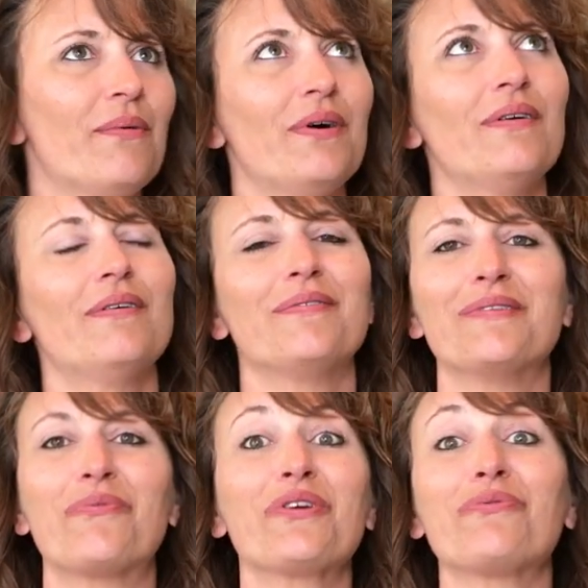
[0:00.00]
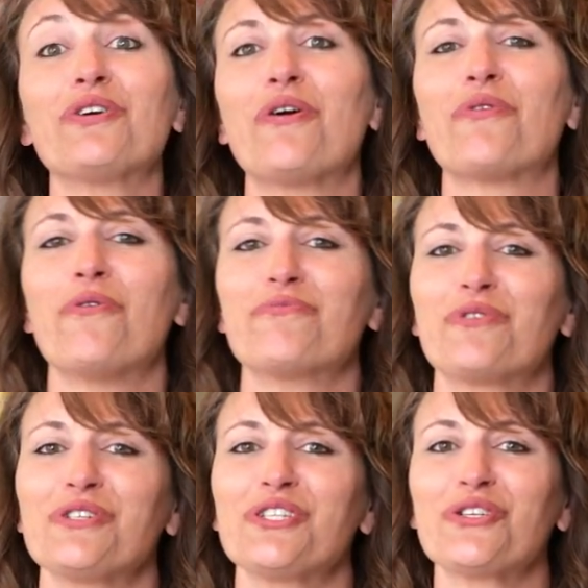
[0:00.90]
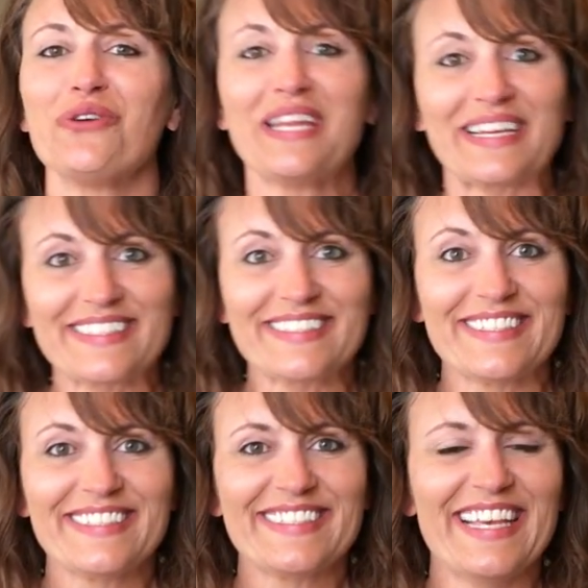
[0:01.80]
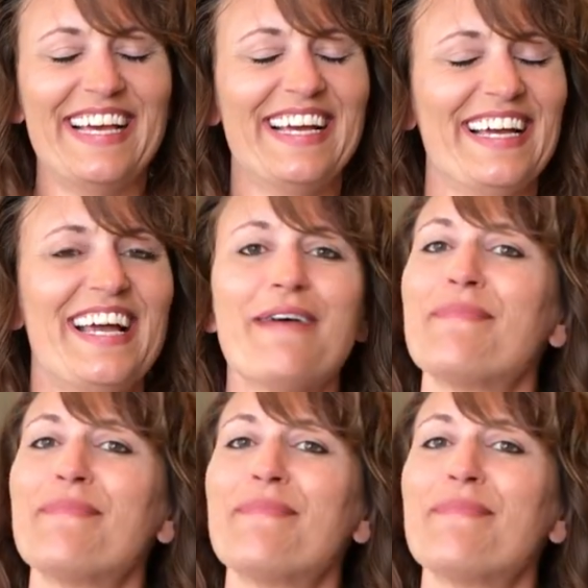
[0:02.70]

Oh, we're, we're our own worst critics." Right. Yeah.